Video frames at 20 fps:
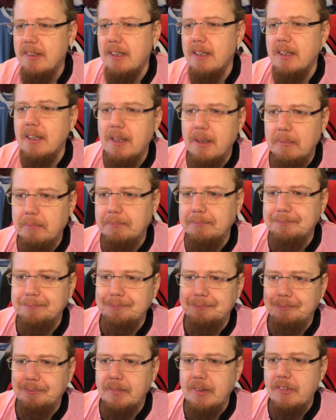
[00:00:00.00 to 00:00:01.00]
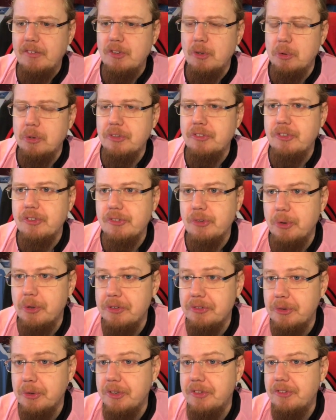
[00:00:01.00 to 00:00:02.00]
um, so, so, so,
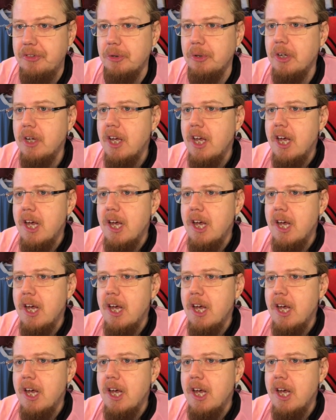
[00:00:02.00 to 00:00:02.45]
so, and so.